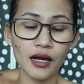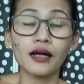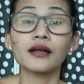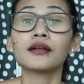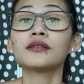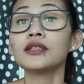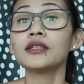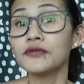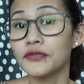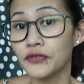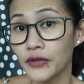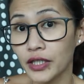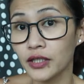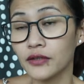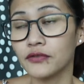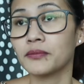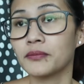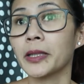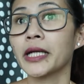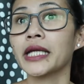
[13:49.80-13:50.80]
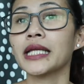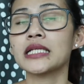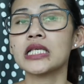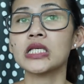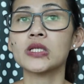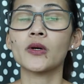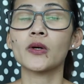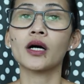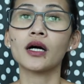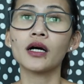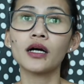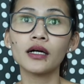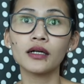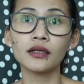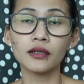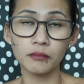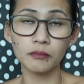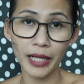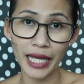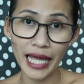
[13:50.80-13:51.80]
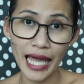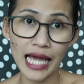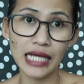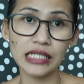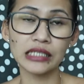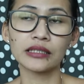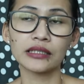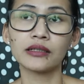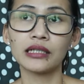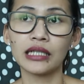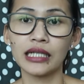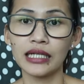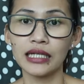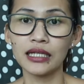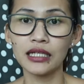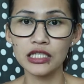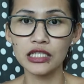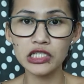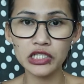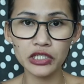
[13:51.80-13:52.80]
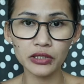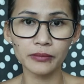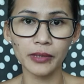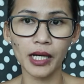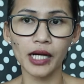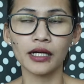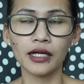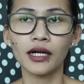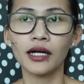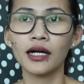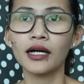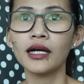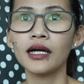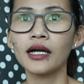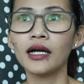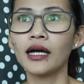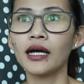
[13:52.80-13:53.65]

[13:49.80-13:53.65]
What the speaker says: a good friend of mine as well, my ex-colleague in Jumeirah,